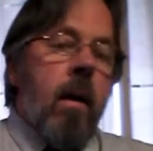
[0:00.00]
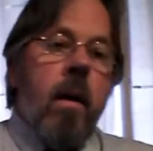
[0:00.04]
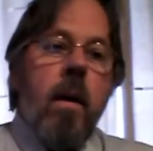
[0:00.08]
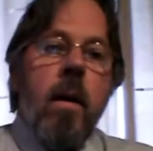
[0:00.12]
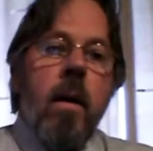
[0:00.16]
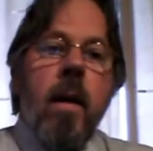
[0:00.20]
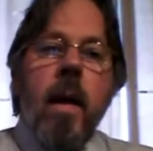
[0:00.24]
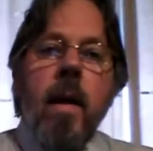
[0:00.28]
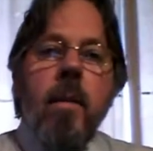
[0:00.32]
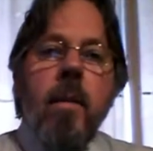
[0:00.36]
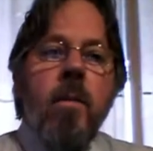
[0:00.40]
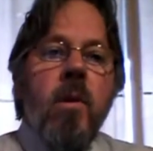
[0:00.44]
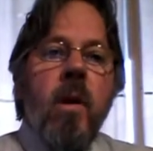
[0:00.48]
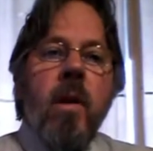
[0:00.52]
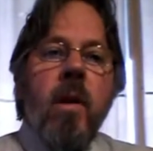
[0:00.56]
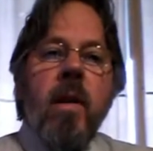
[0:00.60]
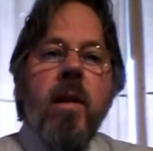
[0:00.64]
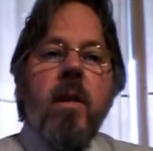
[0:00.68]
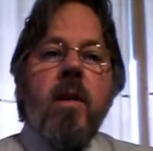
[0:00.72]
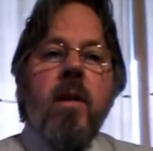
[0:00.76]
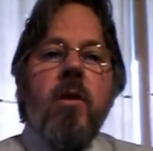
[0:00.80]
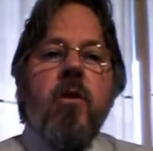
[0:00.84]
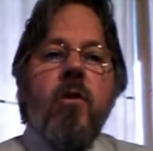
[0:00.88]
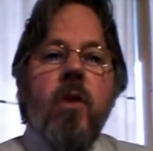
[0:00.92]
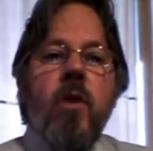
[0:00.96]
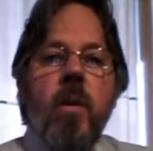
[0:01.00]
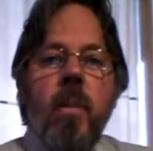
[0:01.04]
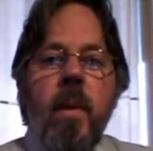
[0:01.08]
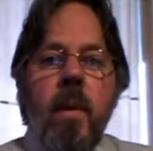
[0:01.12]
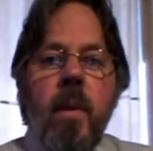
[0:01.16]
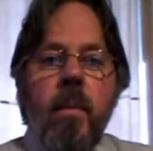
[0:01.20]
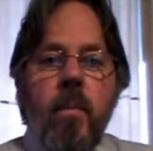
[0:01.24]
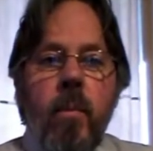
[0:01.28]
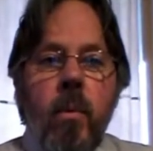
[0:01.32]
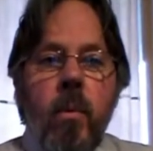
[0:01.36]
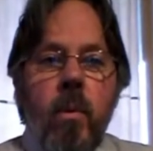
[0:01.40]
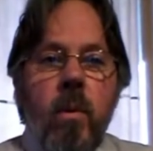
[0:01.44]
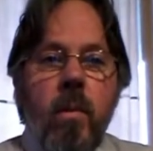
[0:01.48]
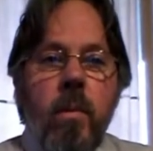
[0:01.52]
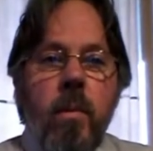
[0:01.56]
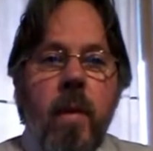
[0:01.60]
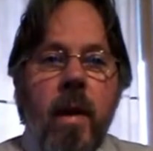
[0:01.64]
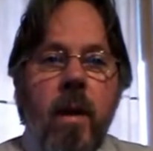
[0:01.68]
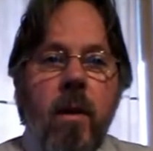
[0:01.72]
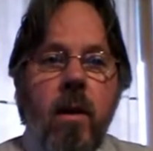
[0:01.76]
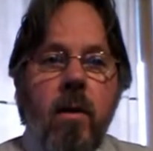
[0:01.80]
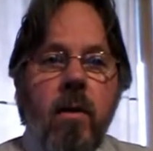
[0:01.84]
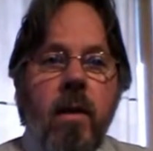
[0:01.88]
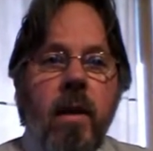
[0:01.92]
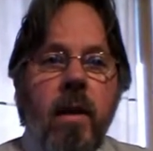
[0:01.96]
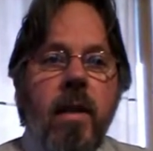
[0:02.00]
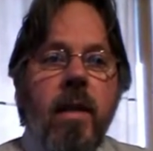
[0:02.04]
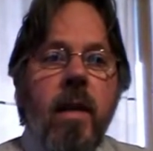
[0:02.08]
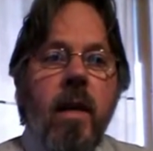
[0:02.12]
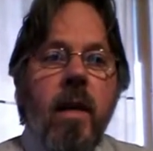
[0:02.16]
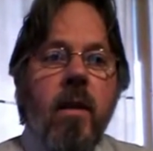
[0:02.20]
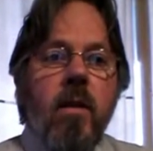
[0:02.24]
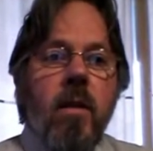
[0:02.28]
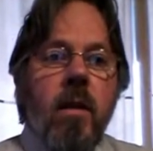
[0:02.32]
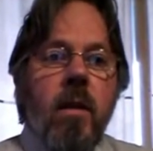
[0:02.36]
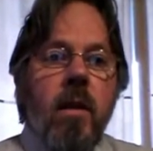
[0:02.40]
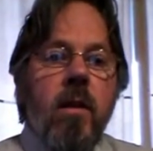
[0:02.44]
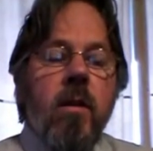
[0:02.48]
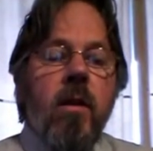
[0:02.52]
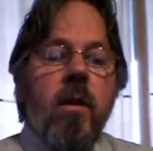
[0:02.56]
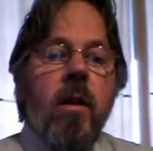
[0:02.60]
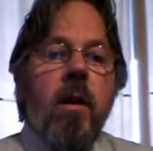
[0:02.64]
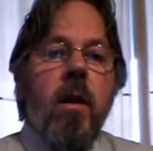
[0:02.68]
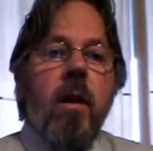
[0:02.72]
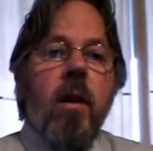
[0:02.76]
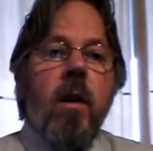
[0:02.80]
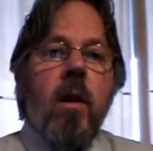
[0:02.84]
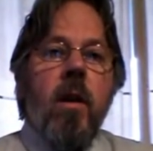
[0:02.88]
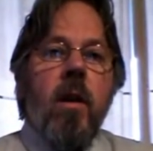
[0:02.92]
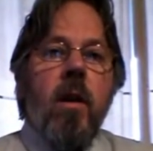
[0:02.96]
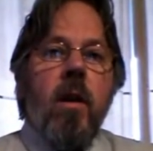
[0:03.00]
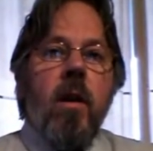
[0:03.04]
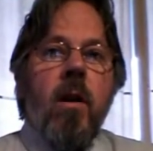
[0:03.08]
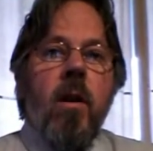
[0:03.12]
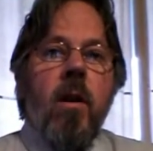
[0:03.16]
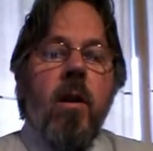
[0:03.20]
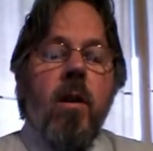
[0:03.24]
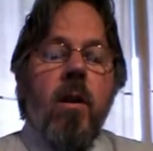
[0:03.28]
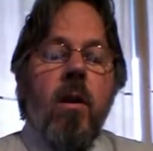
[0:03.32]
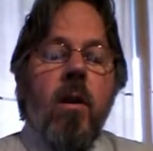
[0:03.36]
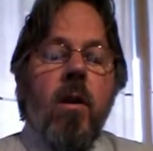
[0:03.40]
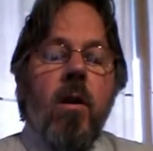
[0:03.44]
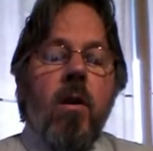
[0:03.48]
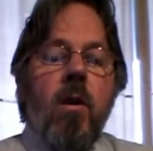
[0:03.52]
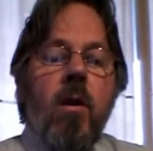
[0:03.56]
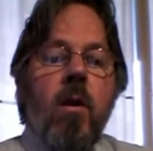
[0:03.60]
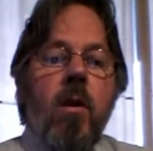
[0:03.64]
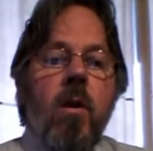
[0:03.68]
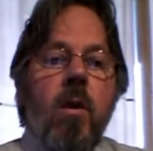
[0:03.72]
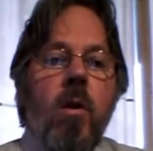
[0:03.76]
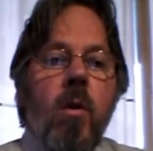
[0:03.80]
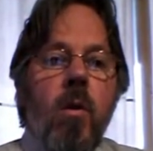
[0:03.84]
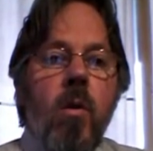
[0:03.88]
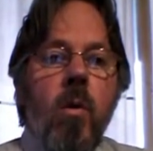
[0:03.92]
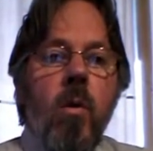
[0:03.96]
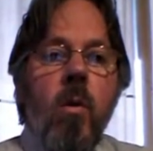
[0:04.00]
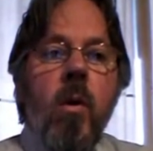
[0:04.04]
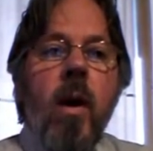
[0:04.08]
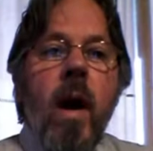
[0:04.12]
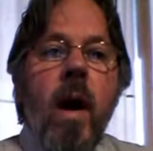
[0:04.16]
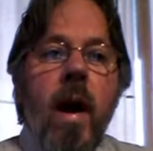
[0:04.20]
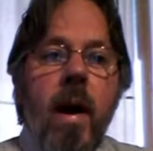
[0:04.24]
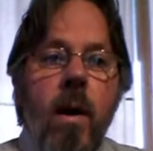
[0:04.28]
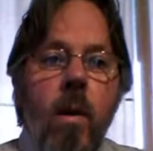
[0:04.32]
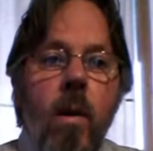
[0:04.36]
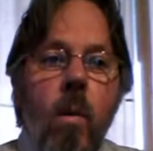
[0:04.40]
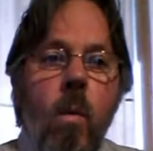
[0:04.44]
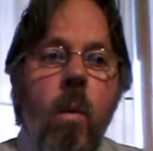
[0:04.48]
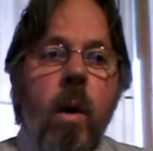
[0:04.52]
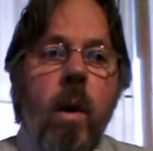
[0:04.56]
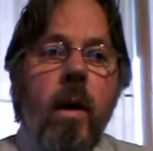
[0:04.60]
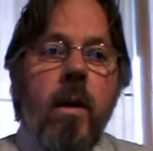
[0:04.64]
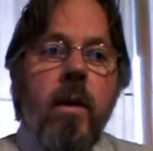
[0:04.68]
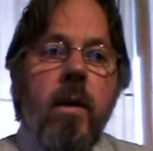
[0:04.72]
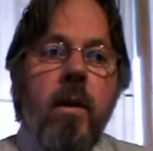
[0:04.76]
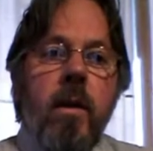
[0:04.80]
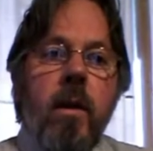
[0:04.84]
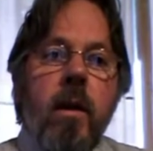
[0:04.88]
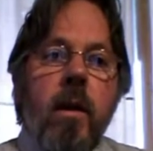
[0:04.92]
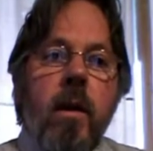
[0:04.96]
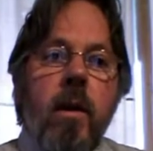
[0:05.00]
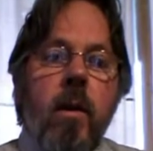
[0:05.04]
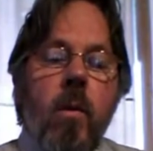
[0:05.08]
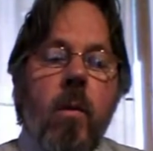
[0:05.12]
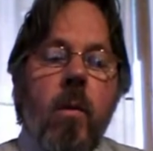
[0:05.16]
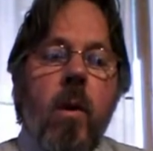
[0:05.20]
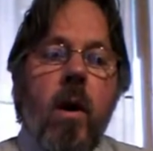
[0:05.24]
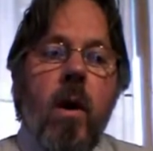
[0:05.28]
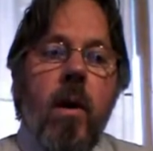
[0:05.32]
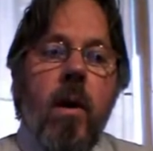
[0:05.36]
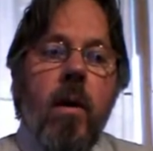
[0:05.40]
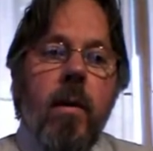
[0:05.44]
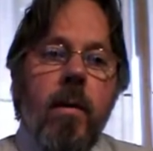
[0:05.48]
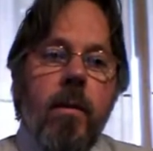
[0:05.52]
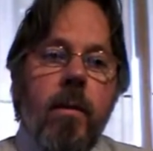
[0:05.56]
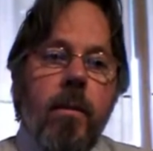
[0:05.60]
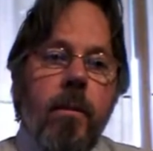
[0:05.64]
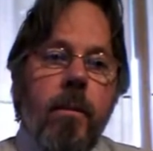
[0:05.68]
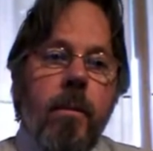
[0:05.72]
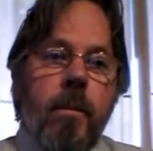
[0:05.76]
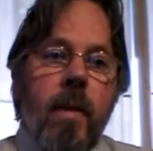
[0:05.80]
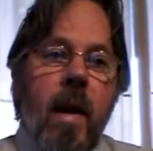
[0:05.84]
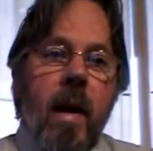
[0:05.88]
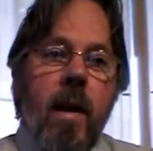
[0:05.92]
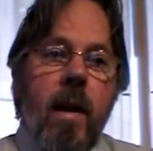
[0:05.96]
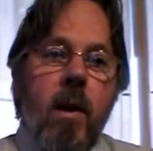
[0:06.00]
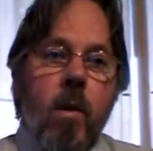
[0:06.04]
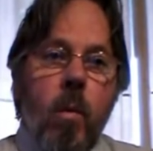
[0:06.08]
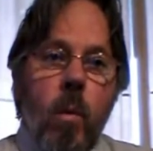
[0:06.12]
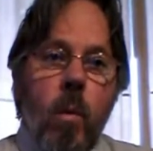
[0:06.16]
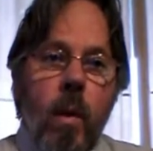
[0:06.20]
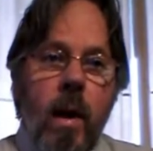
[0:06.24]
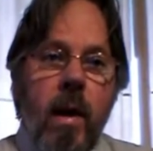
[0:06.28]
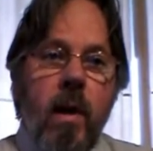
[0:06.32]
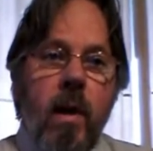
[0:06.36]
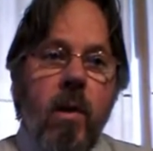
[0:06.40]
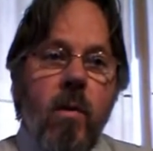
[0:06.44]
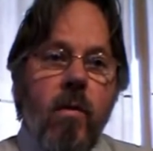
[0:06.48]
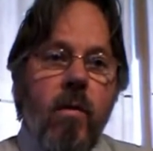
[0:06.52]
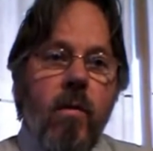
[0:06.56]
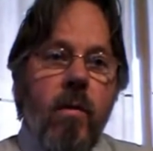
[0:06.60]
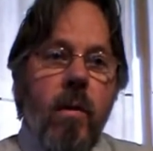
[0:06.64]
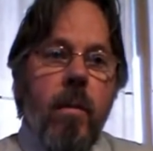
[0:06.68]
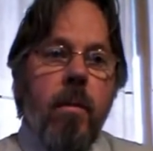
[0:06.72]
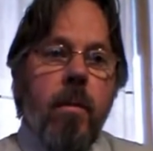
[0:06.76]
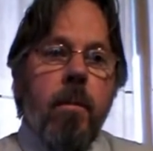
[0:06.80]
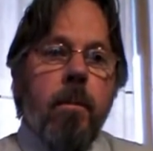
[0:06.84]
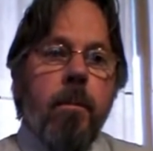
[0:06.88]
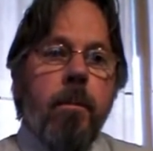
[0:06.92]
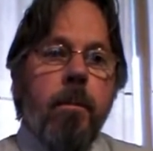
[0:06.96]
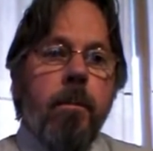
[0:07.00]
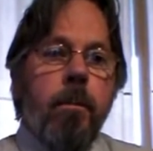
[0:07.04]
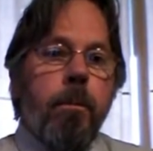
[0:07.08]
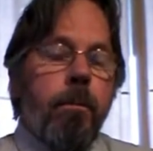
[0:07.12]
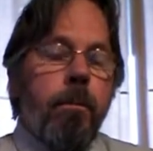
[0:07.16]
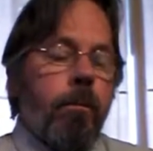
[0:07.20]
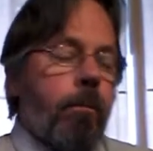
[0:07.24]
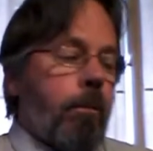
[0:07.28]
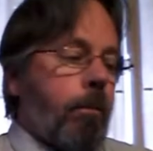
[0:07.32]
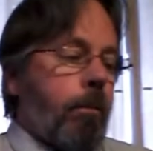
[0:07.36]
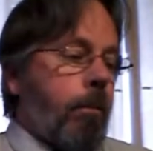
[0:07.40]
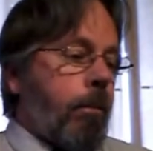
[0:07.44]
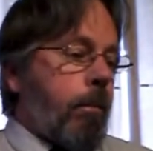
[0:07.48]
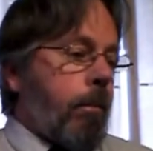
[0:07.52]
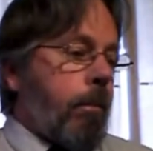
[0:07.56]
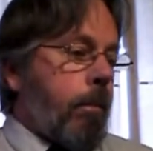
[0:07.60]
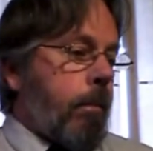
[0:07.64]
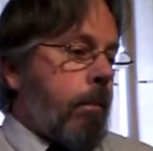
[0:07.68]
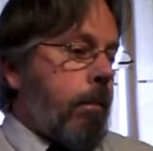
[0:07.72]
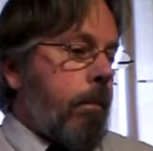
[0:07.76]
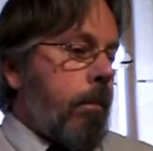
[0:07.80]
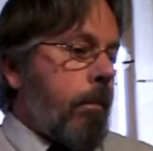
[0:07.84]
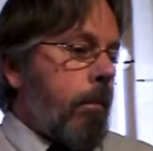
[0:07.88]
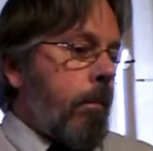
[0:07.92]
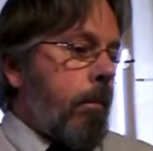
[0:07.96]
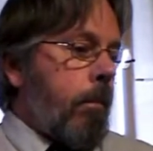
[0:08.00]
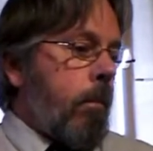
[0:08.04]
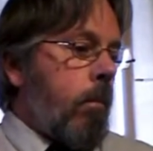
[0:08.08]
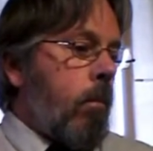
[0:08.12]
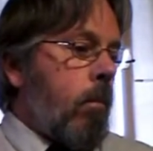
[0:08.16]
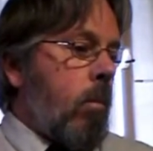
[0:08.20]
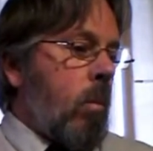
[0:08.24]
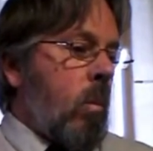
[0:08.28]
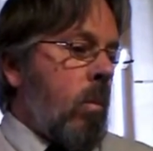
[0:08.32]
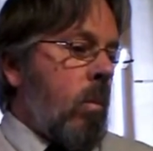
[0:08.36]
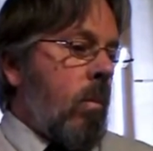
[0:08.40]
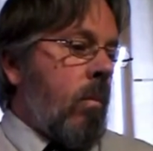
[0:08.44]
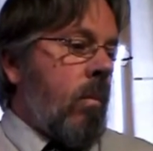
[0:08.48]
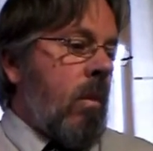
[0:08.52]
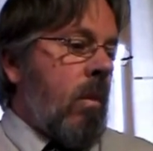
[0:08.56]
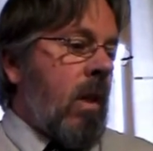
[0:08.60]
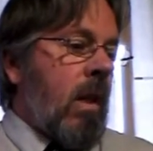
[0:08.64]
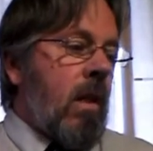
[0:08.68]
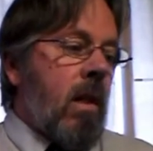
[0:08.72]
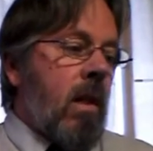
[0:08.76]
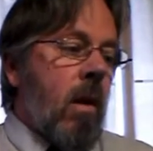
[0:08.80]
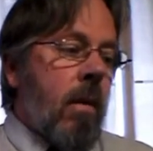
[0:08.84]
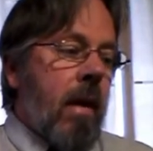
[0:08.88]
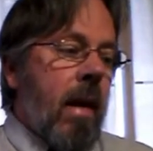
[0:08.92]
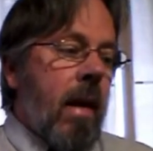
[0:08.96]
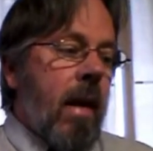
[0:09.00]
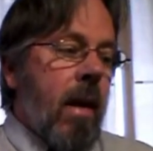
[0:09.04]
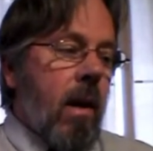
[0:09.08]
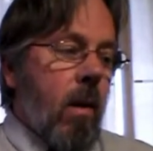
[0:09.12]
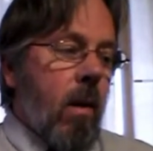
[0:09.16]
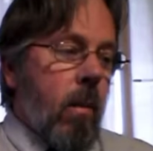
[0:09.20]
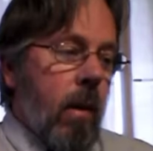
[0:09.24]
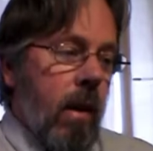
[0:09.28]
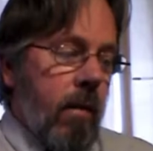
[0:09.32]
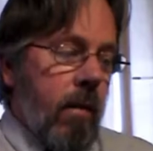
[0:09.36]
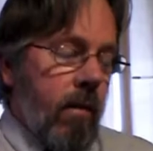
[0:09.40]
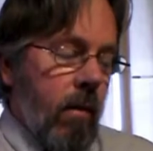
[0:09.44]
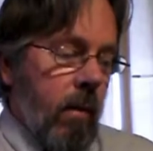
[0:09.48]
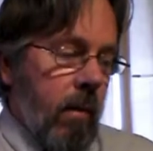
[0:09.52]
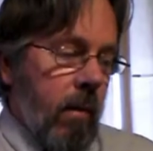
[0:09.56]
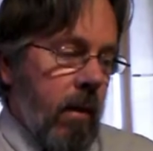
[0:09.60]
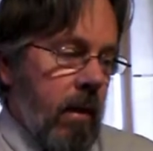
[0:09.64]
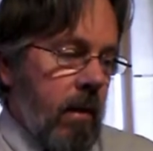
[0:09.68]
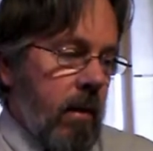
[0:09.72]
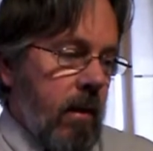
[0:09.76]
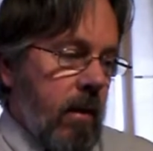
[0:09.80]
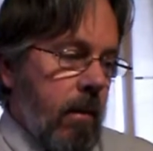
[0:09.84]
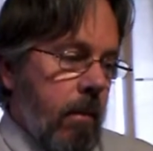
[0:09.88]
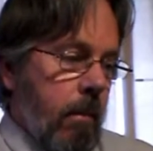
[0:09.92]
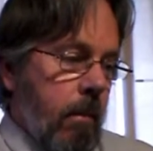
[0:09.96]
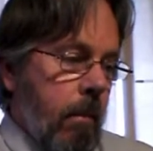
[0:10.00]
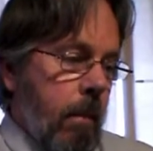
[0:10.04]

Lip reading: Names are extremely important because it tells us who and what you are and where you're from. There's no getting away from this.